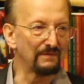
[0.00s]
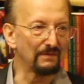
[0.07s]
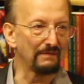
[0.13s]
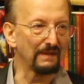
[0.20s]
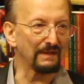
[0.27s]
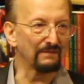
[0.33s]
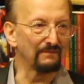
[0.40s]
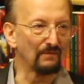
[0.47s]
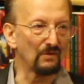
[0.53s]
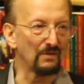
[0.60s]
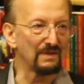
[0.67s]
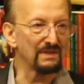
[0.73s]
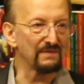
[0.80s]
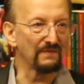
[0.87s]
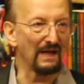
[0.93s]
direct
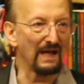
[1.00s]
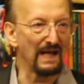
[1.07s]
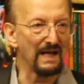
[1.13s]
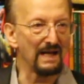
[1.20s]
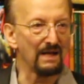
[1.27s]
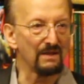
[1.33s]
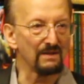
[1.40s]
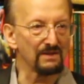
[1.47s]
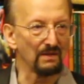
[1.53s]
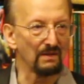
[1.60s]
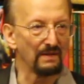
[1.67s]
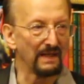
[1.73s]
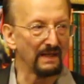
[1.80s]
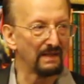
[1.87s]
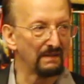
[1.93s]
voice for hours
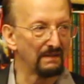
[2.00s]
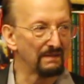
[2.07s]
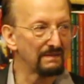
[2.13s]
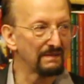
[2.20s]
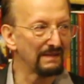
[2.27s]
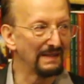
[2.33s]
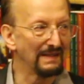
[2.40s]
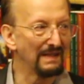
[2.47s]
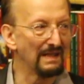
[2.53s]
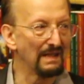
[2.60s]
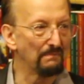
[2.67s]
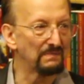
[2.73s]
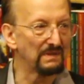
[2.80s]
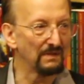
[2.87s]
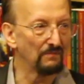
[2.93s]
on end in an
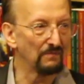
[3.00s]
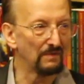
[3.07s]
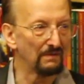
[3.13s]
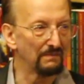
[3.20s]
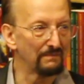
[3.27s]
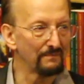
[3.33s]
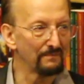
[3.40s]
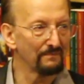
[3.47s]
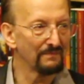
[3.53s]
empty room.